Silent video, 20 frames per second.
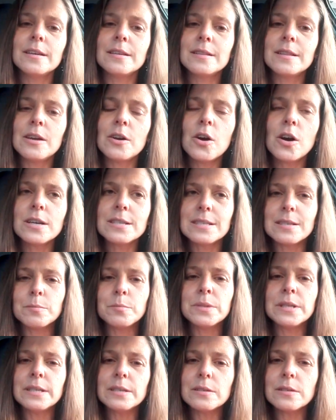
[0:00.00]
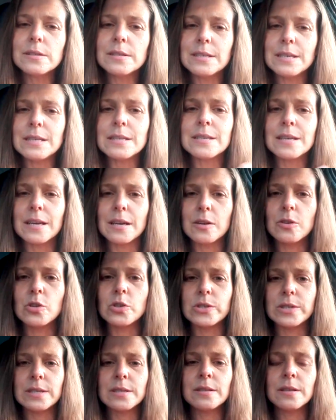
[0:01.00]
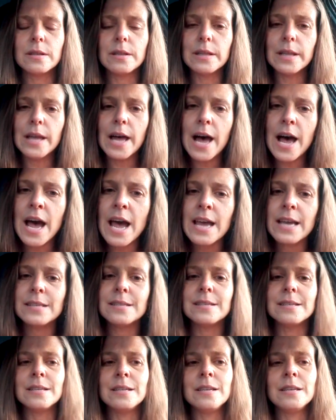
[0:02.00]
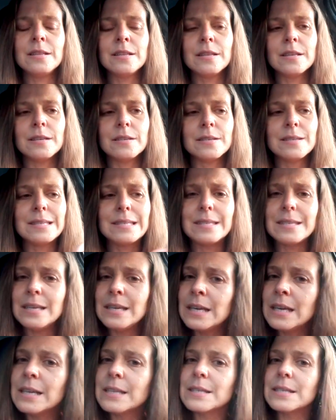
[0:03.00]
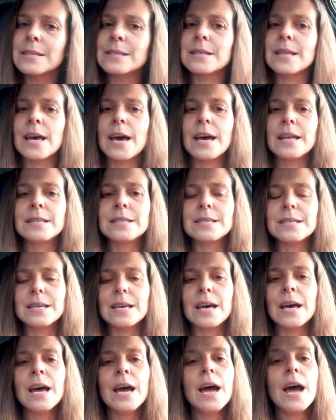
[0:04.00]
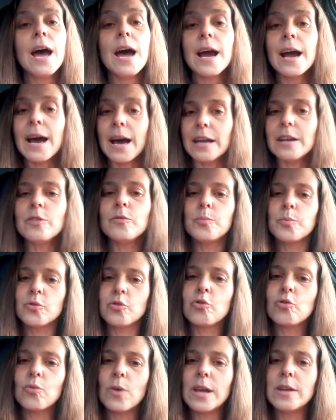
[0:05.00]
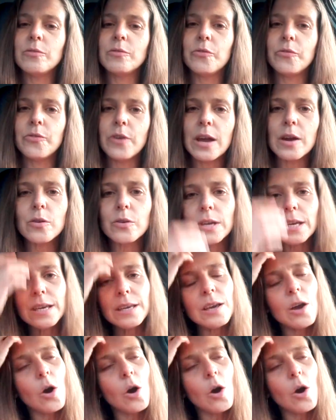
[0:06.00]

there are some little details in the lines and in the scenes that uh, kind of portrayed very